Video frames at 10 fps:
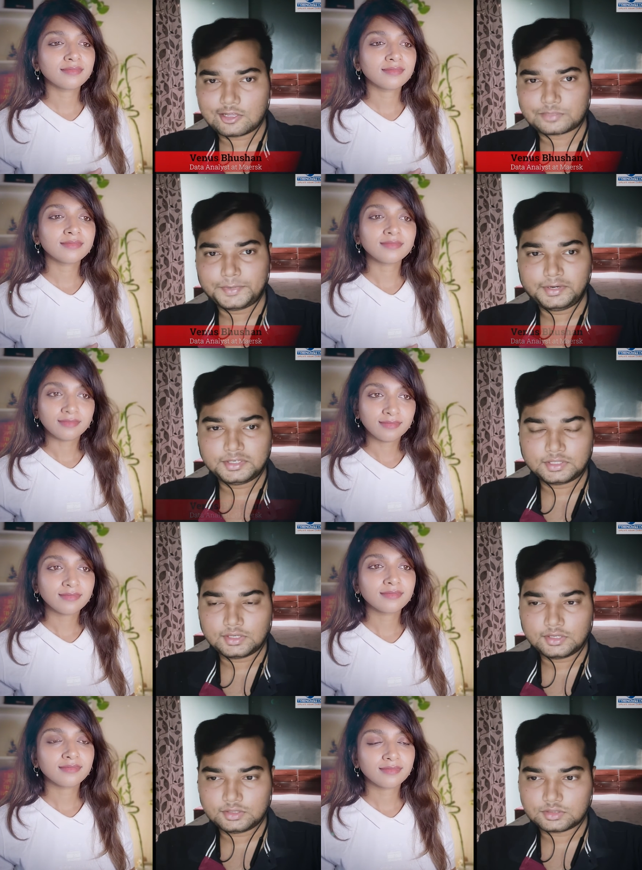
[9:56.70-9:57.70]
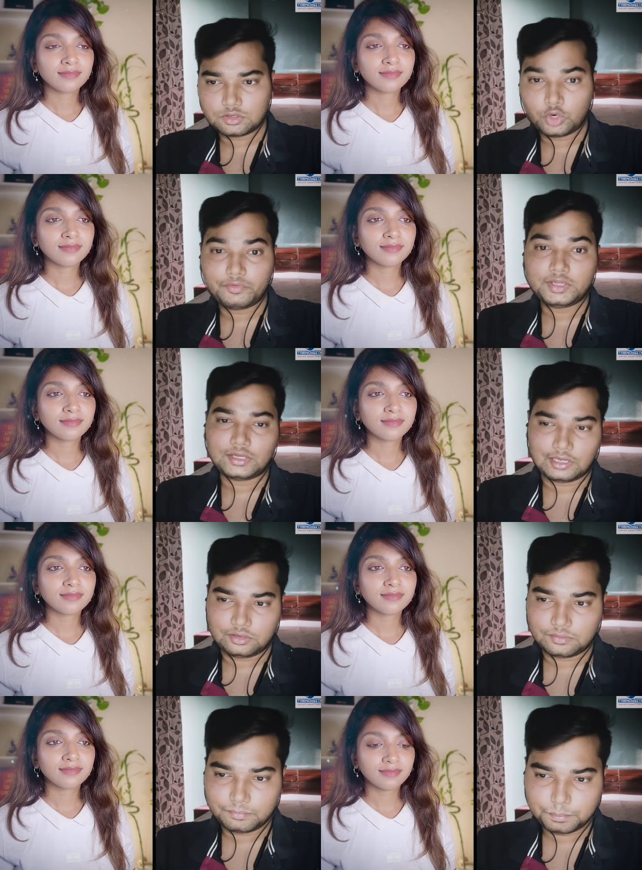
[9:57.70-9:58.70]
Speaker 1: expectation is not very
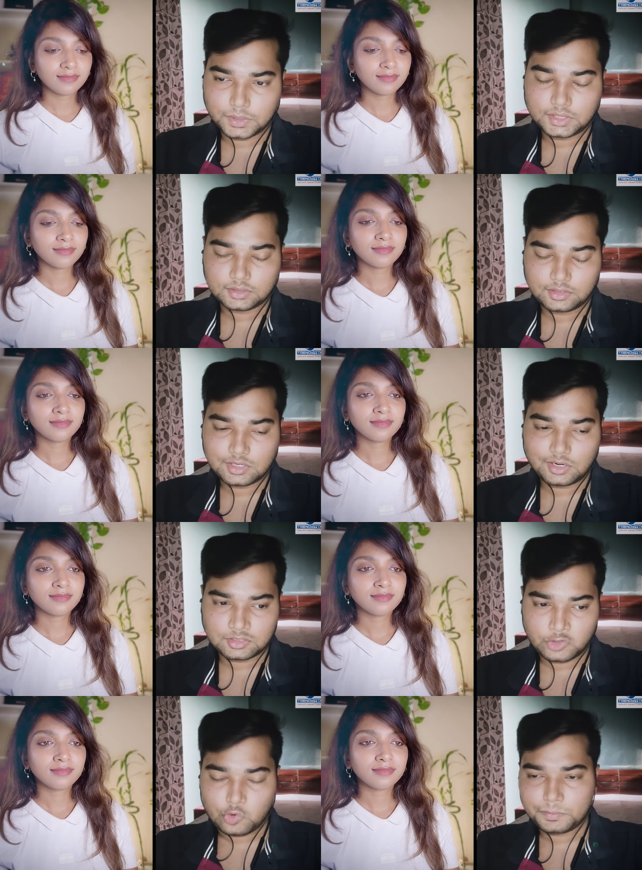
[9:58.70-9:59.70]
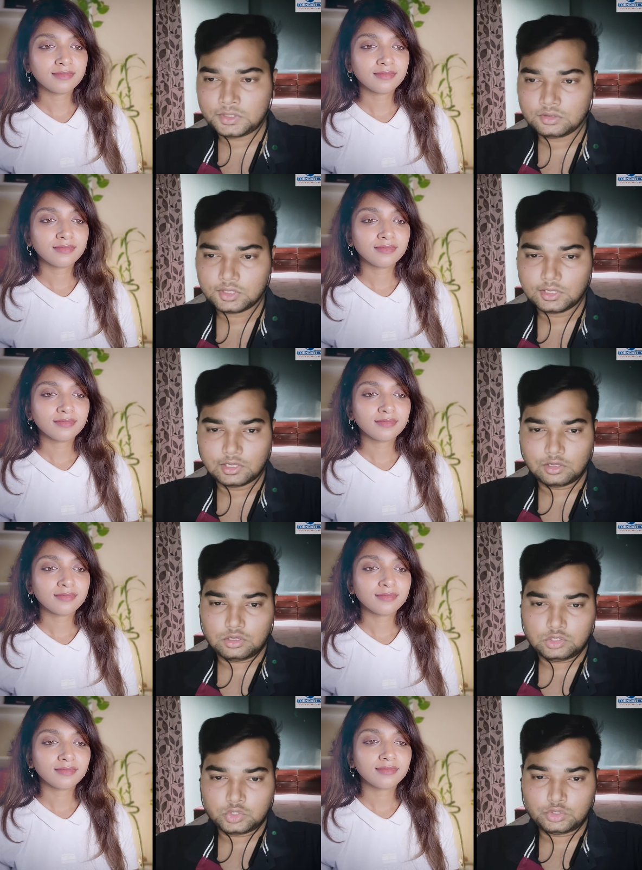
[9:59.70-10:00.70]
high, but that does not mean
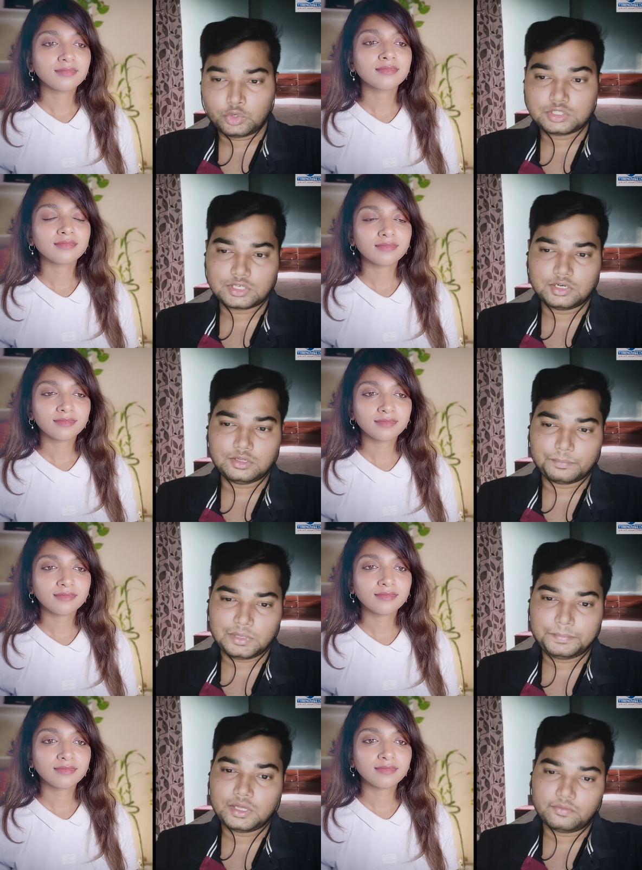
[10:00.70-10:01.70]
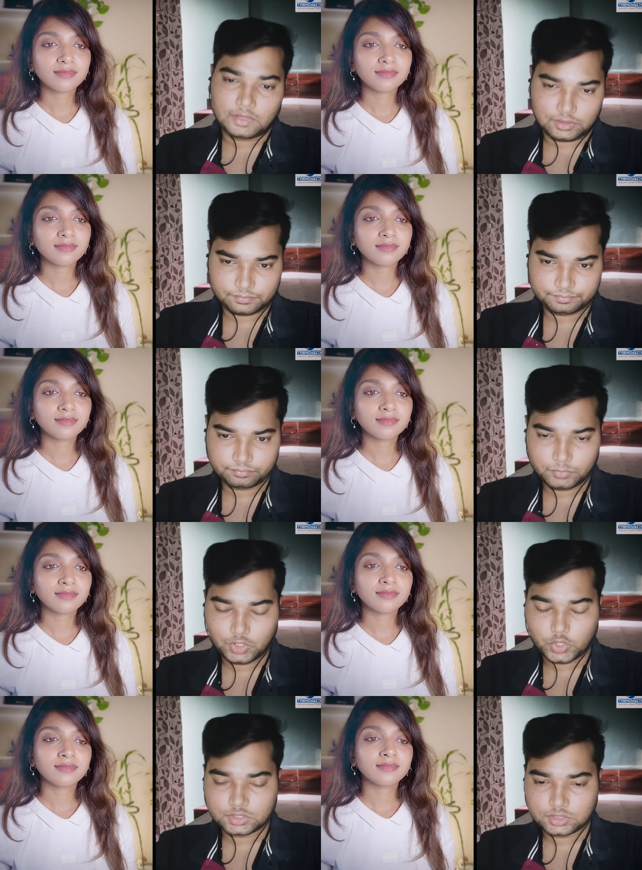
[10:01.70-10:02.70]
you should not study, uh, prepare well,
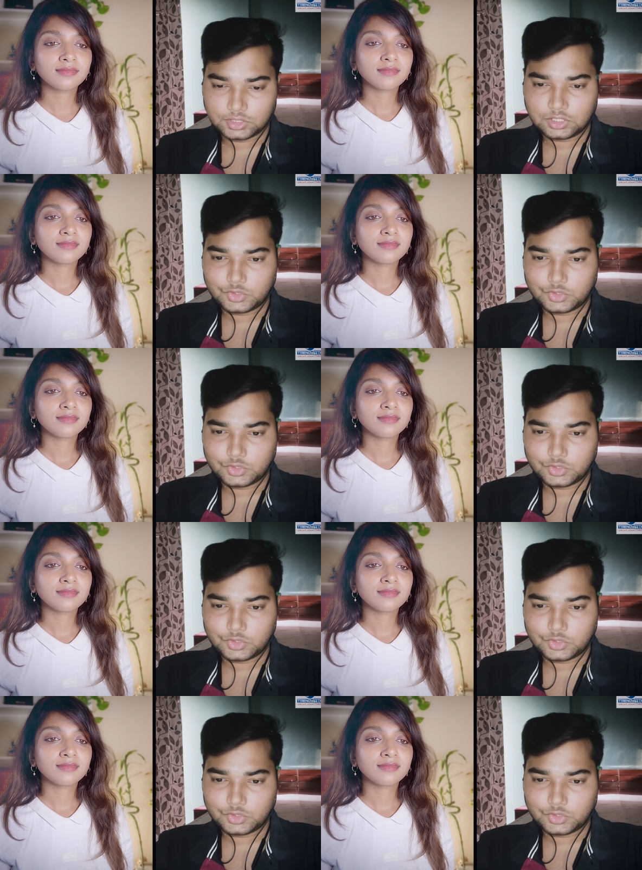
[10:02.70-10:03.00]
because the